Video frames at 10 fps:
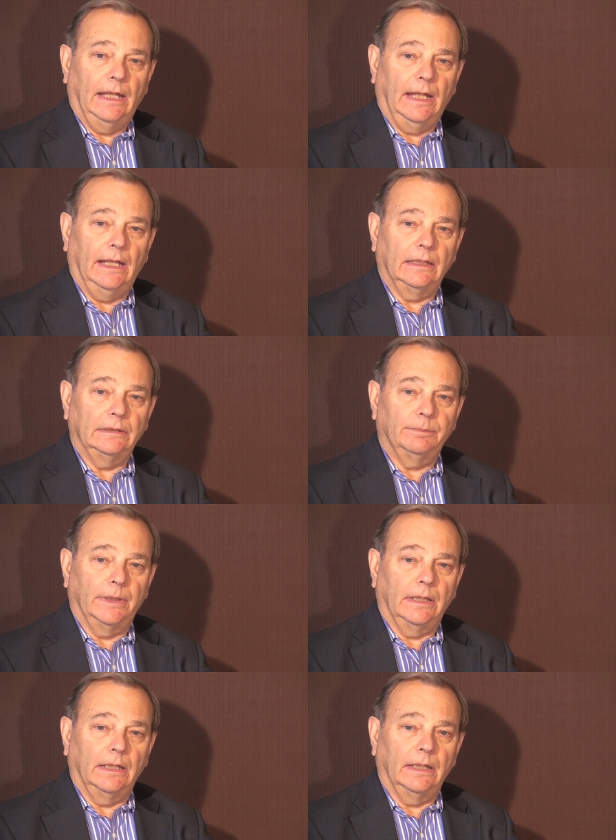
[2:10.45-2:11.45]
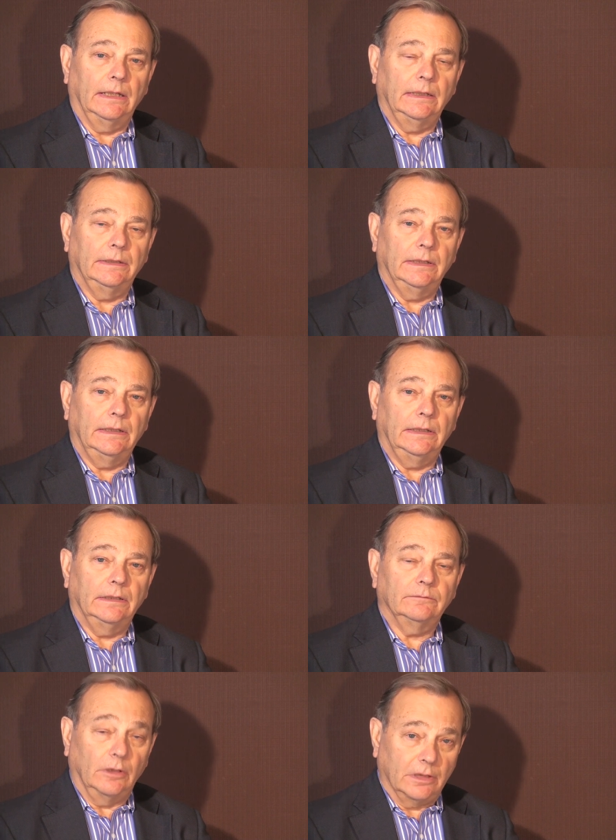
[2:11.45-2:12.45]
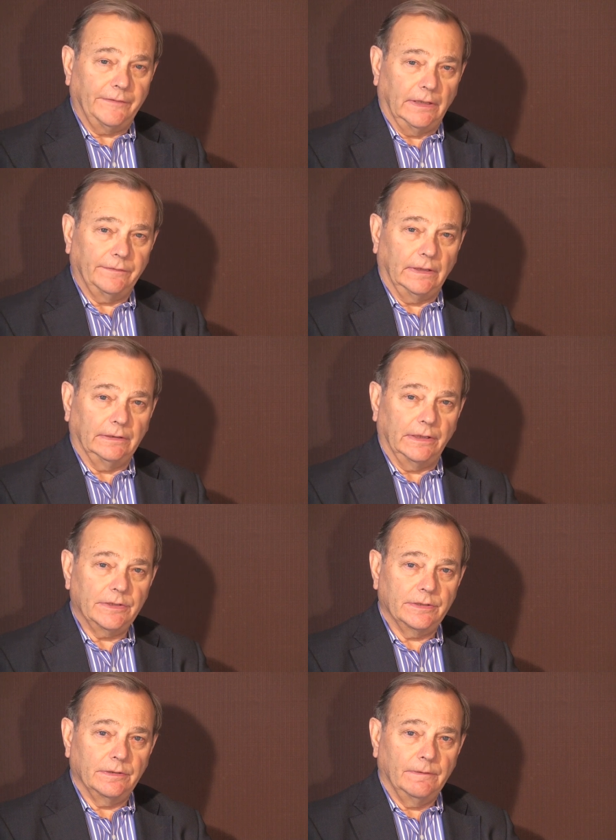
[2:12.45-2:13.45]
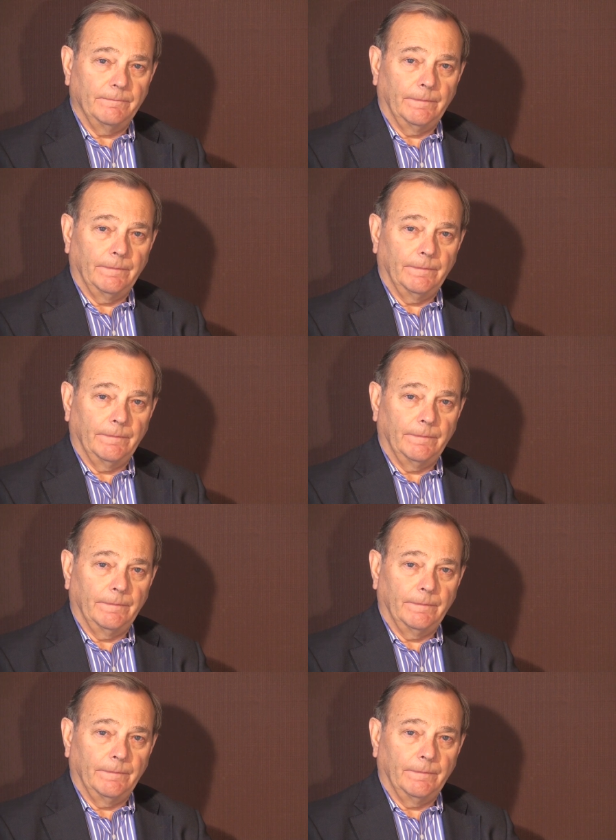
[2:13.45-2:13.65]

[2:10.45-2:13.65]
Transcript: and by the Rockefeller Foundation.